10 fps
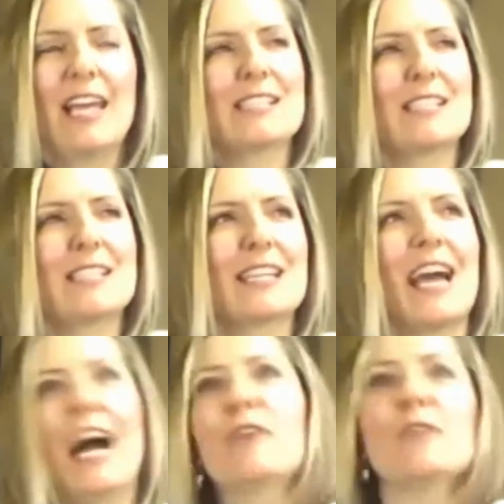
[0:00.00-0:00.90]
It's
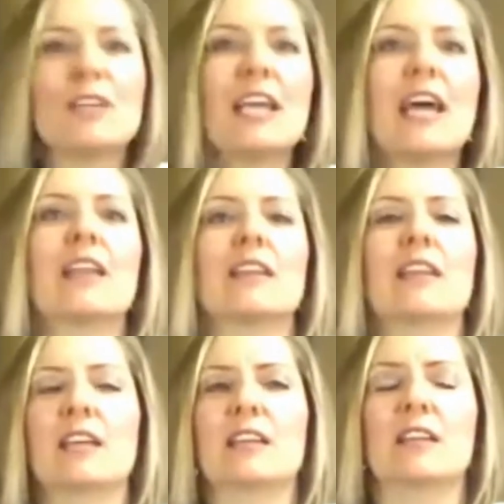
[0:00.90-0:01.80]
like I really get
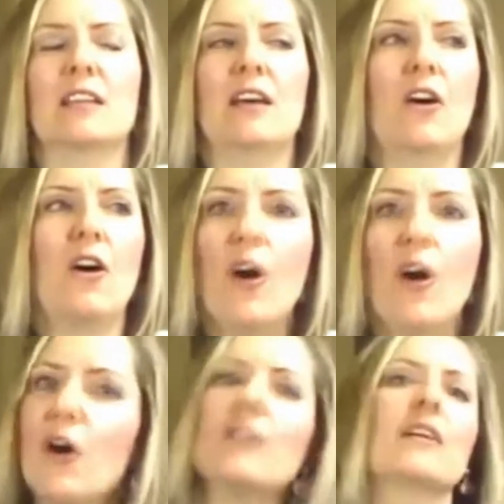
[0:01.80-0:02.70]
that
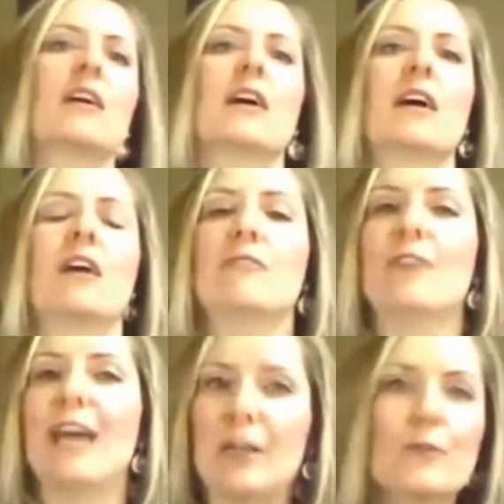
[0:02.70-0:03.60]
all
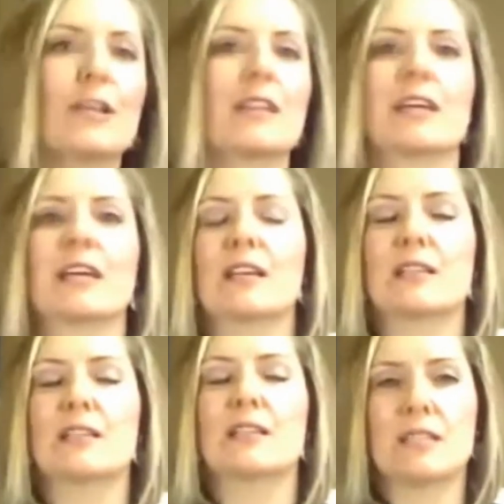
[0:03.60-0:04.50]
of
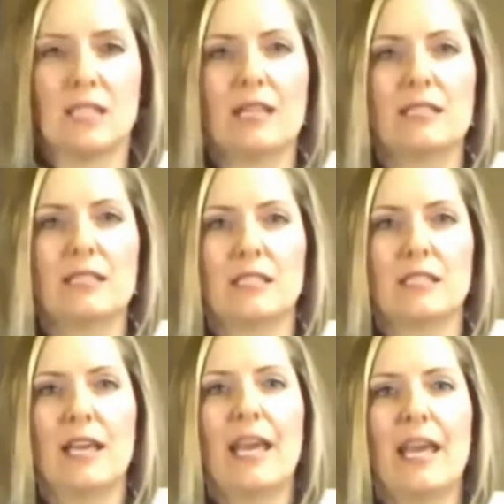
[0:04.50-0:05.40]
everything is connected,